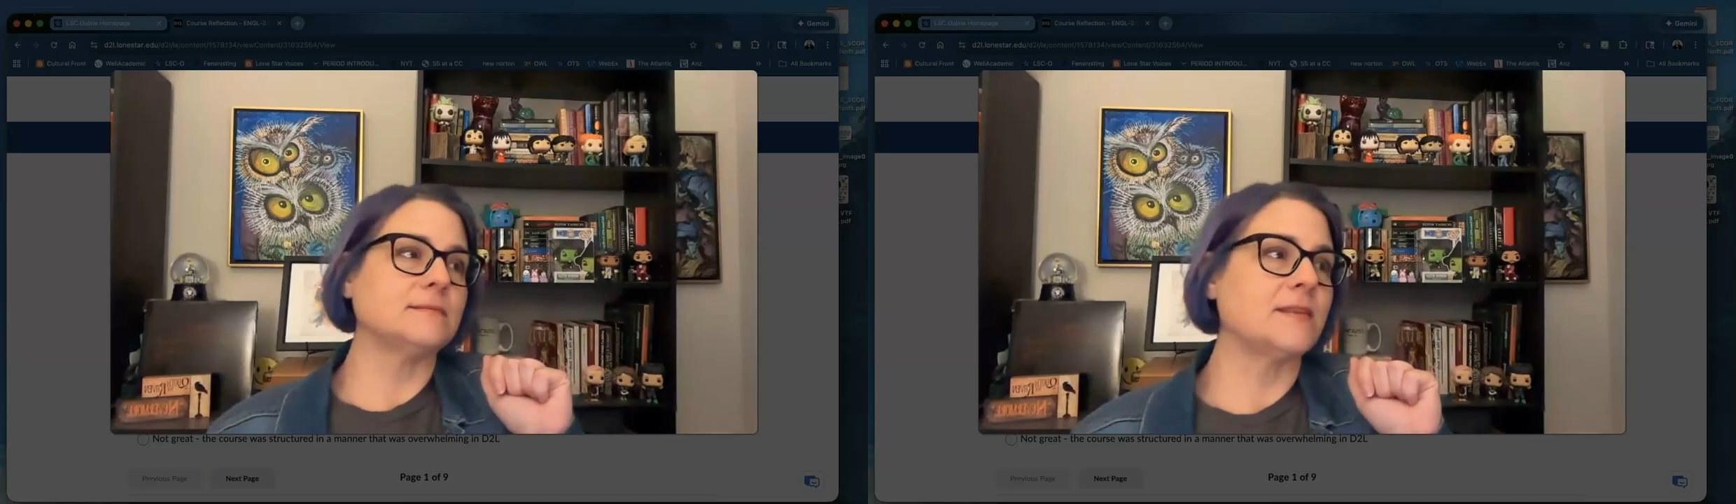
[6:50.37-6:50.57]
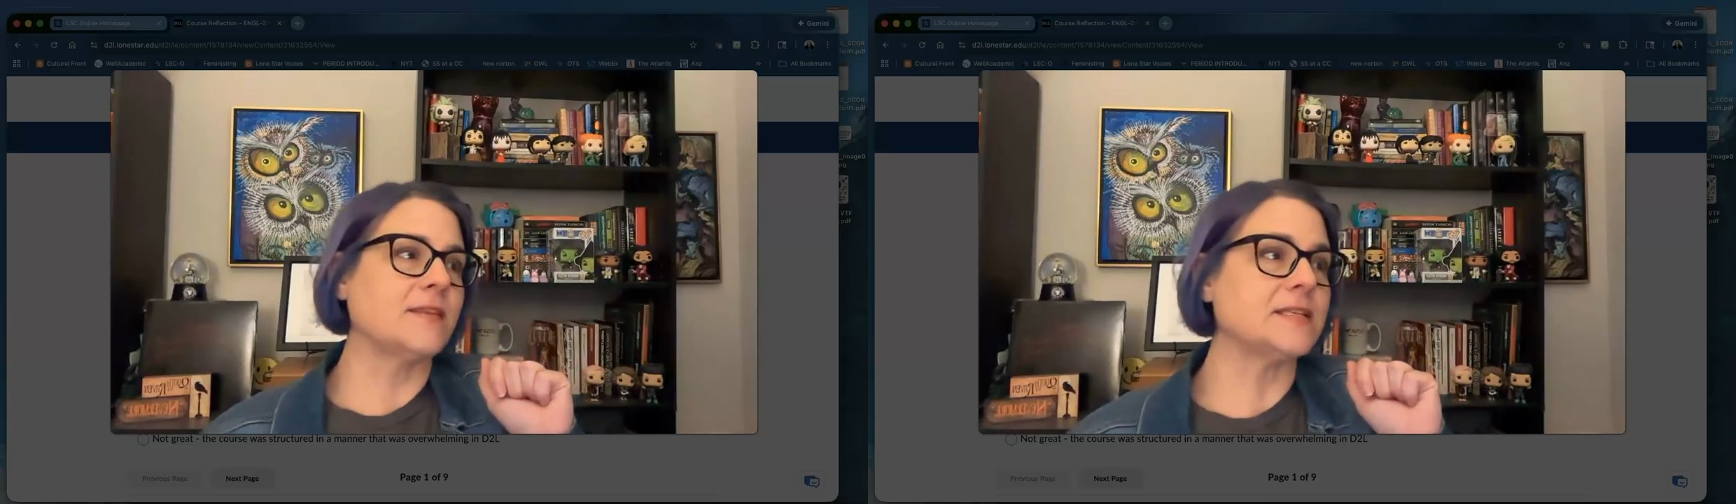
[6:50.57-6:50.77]

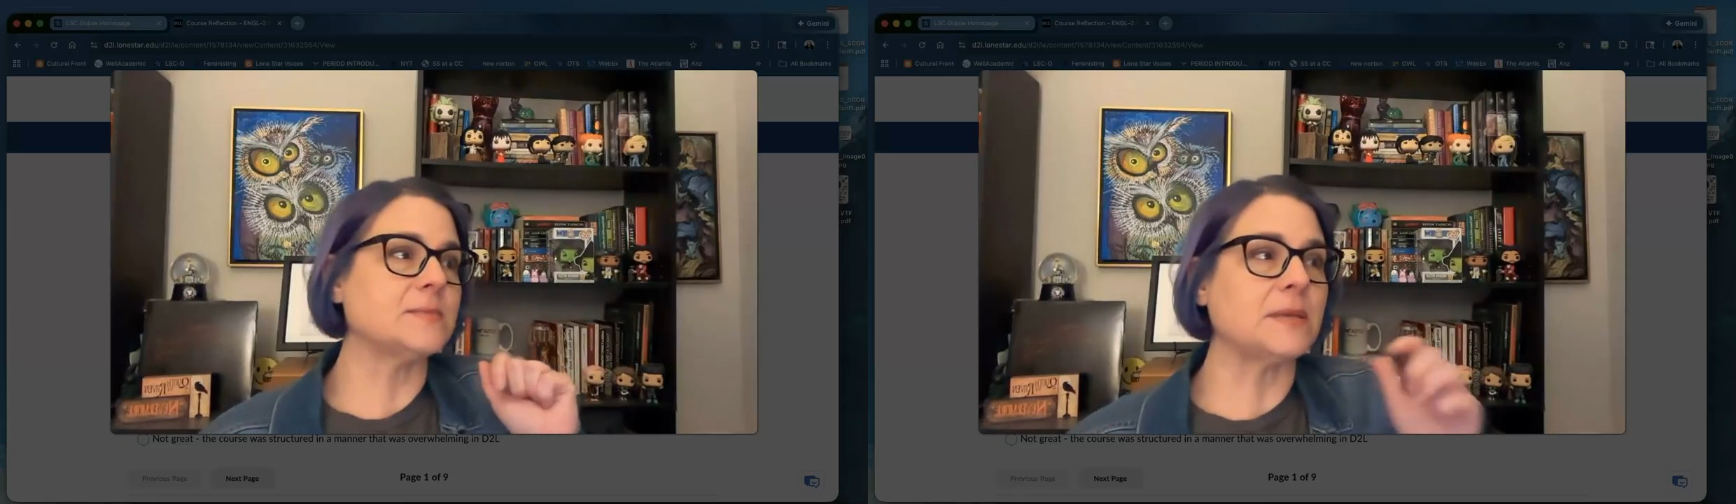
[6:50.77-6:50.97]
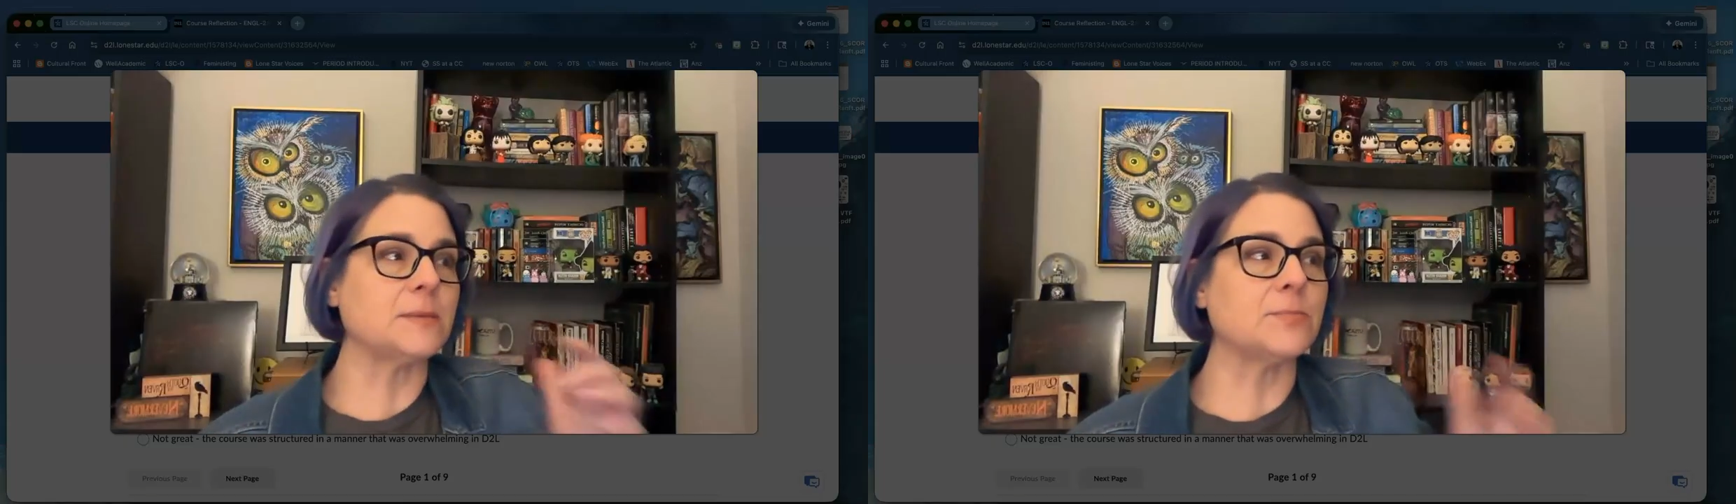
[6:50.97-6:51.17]
things
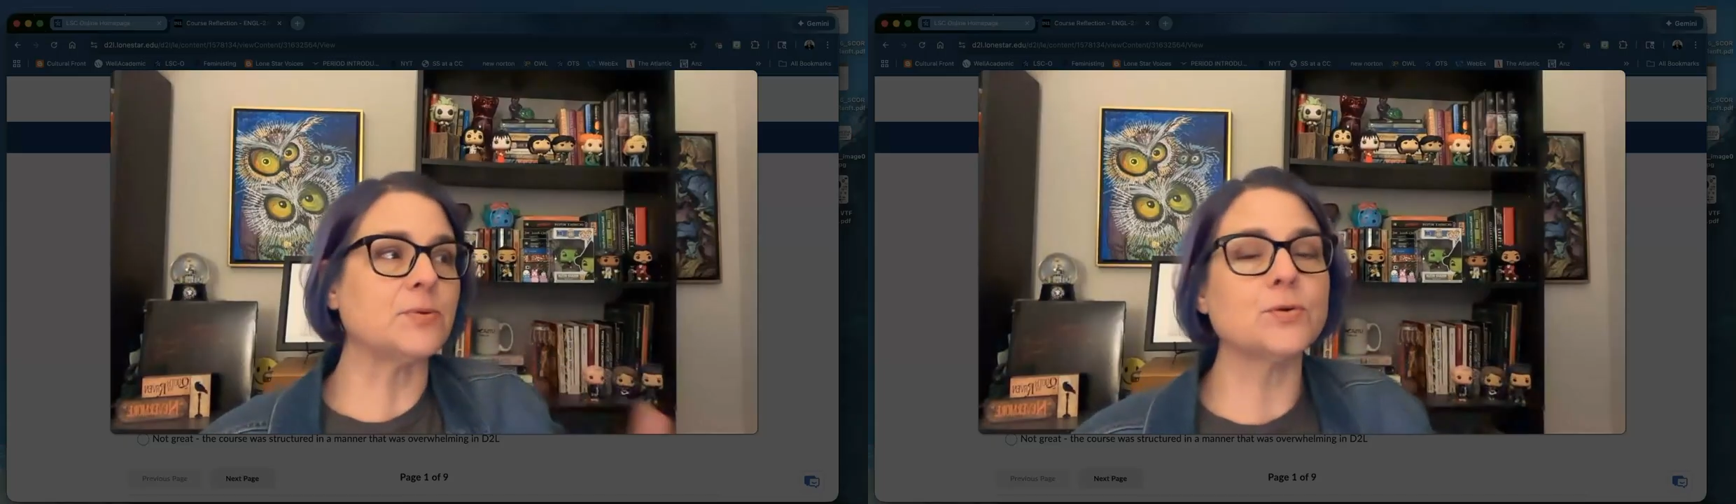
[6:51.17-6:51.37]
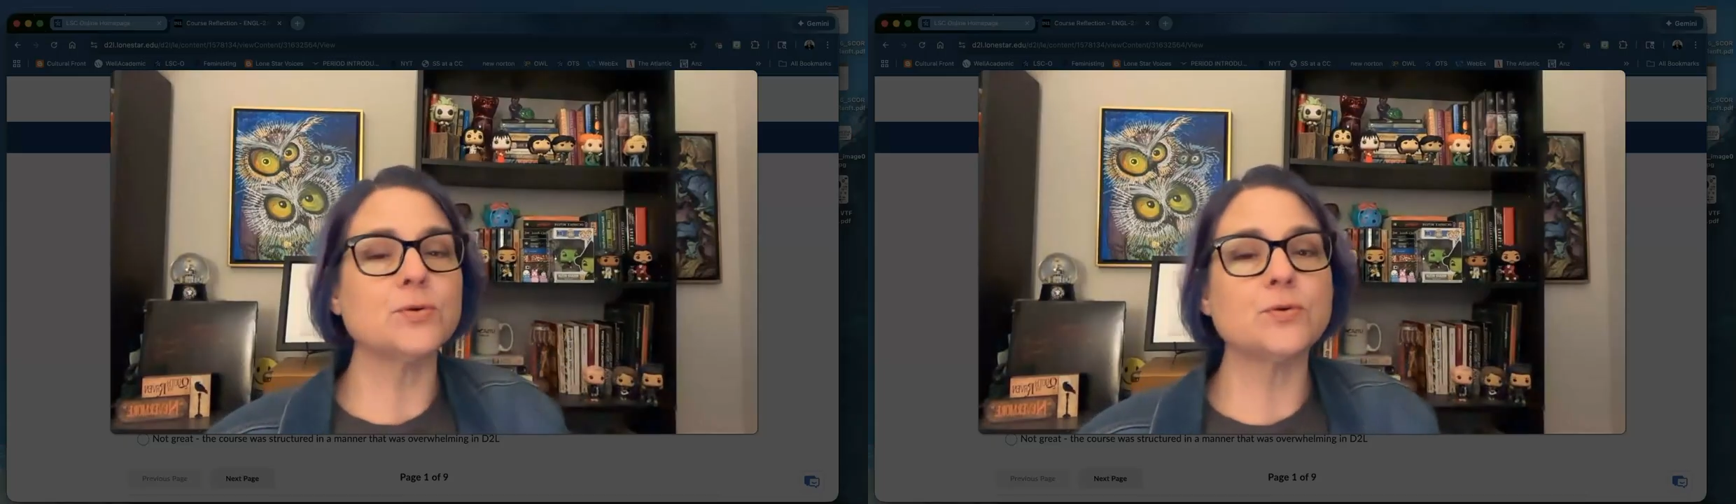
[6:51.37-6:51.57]
be
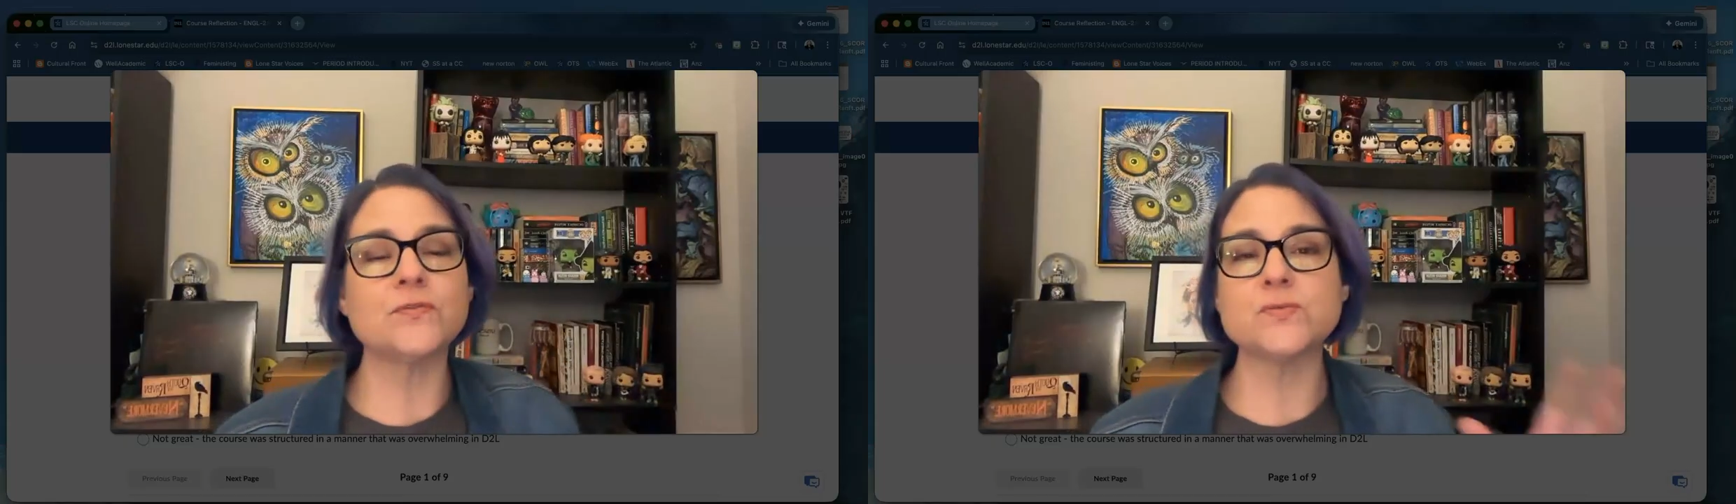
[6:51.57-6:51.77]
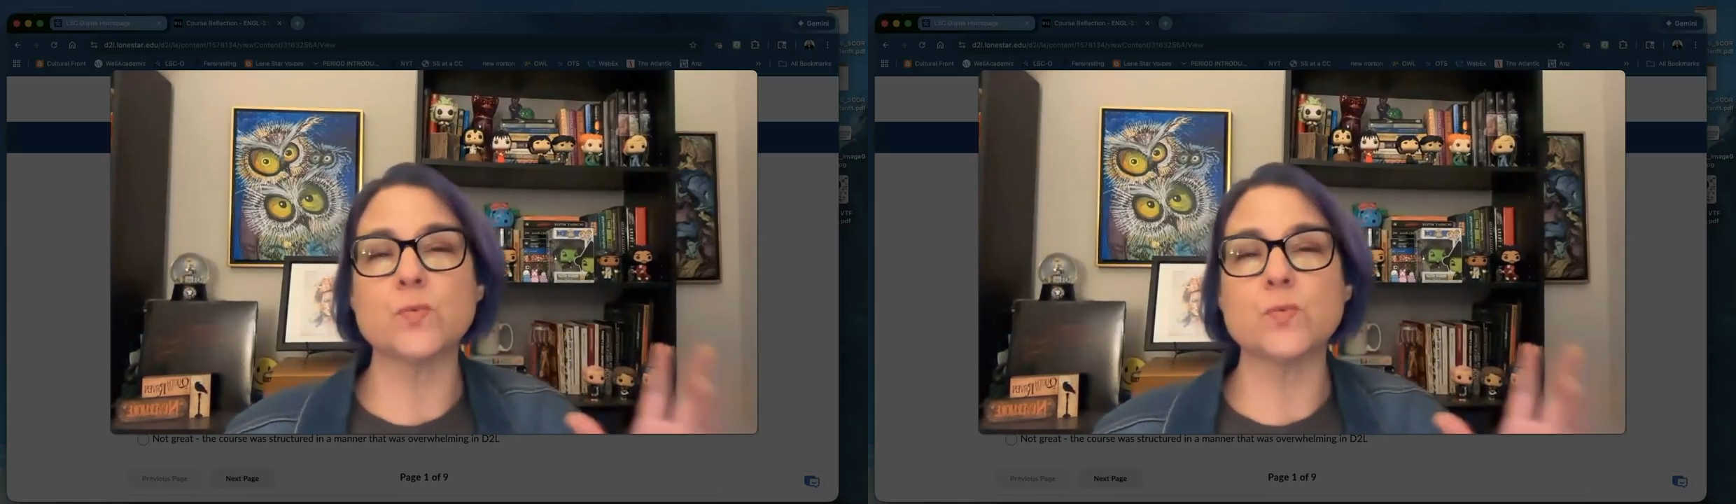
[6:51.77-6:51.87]
improved?